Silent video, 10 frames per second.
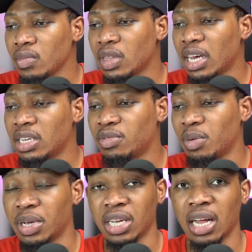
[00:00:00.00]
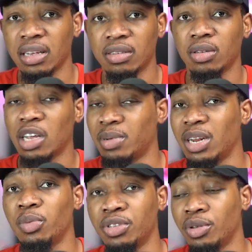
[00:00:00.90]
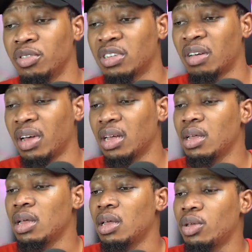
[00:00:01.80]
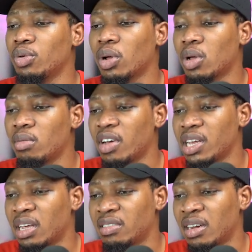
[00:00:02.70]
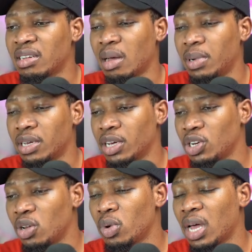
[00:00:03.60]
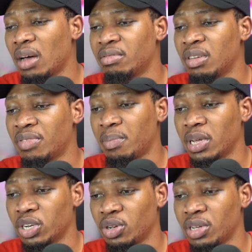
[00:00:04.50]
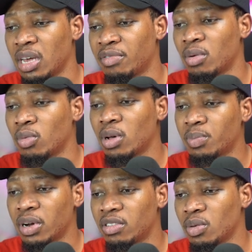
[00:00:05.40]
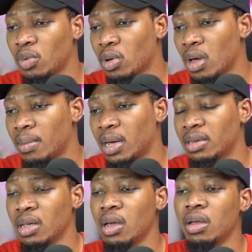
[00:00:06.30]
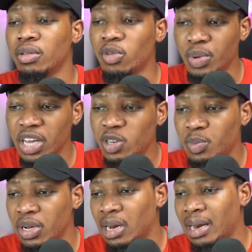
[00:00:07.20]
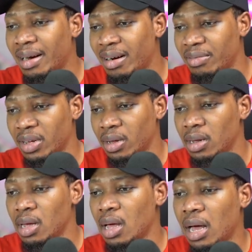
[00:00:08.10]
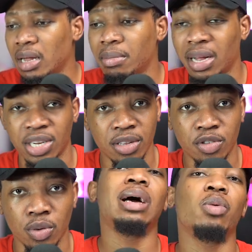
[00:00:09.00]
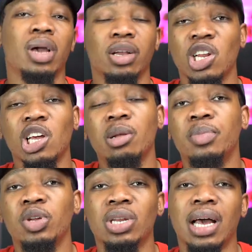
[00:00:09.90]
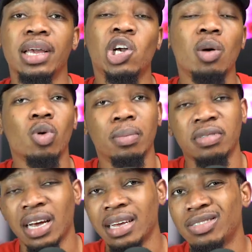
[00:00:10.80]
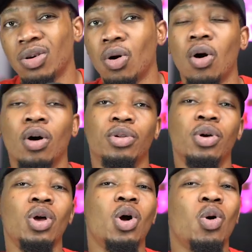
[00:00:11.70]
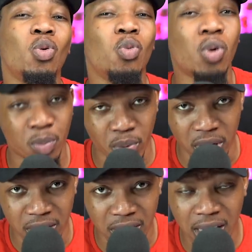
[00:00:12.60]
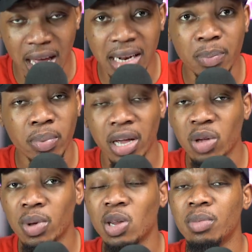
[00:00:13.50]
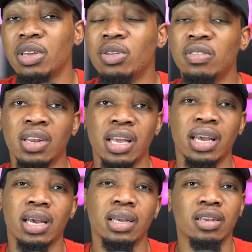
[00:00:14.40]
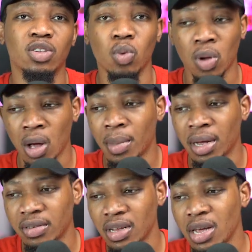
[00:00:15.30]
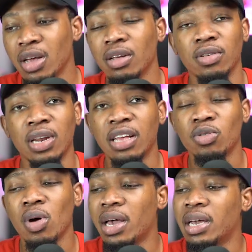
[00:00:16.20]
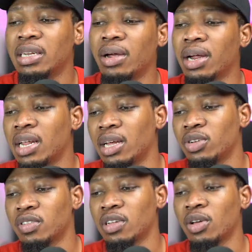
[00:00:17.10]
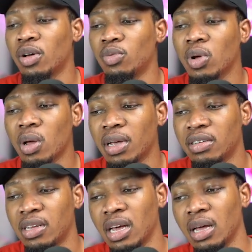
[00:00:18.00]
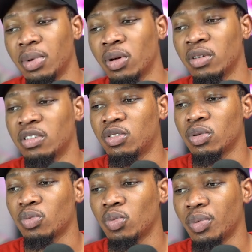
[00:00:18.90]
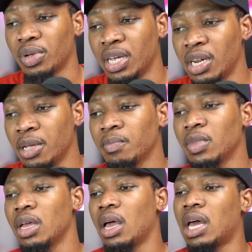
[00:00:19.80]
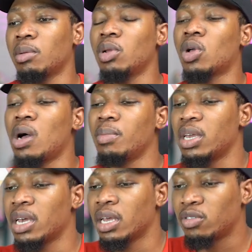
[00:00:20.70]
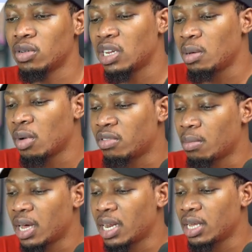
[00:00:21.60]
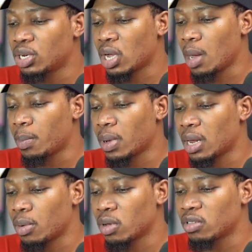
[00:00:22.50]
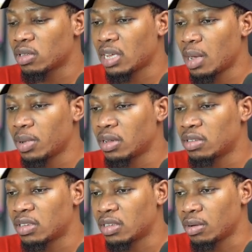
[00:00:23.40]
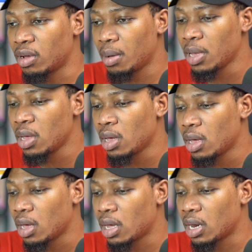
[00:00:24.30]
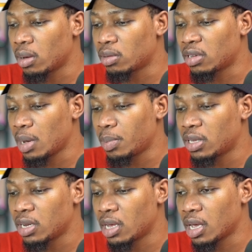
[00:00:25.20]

that is for beginners, especially with your new server. You're going to come over here and select the application. We have different applications here, from WordPress to WooCommerce to P H P, Laravel, and Magento. Now, we're actually going to be building our e-com website on WordPress, and the plugin we're going to be using here is WooCommerce. So let's go ahead directly and just click on WooCommerce here, because this is what we need. And I'm going to come here to the name of the managed app, and I will just type in Sodium, and I'll type it in